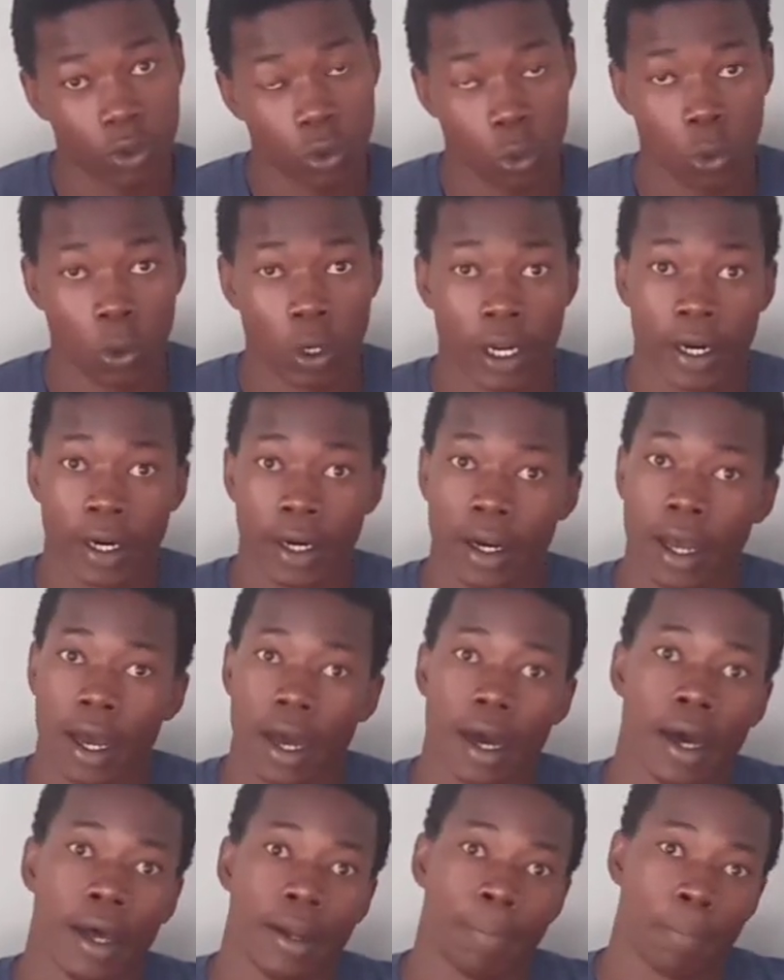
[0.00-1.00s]
when
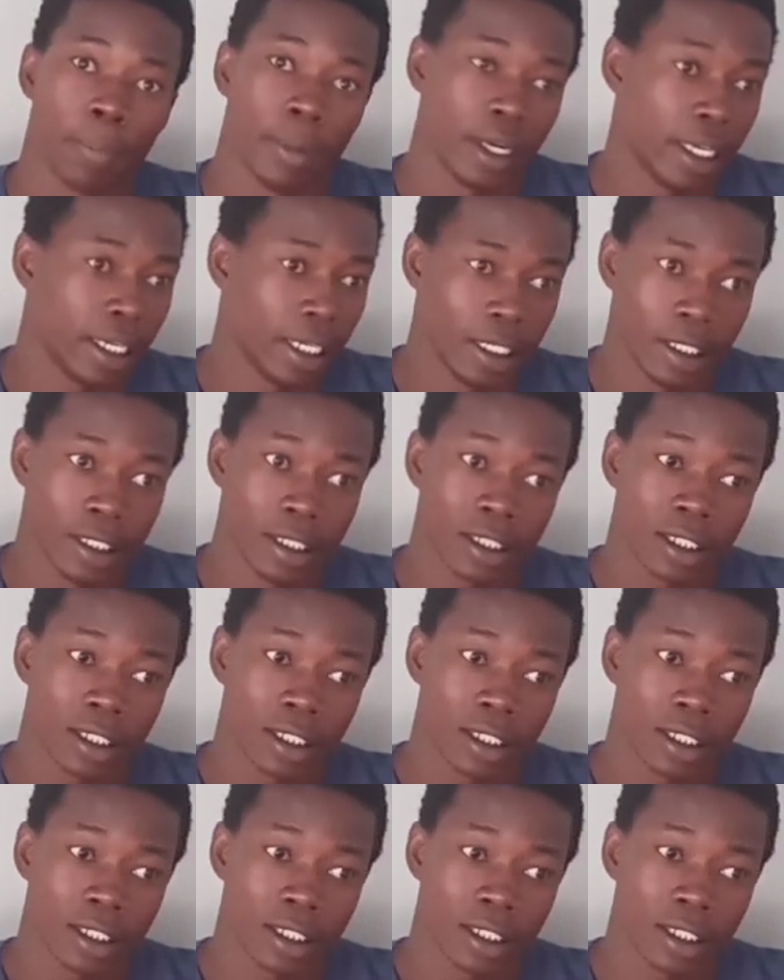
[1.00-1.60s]
I'm playing.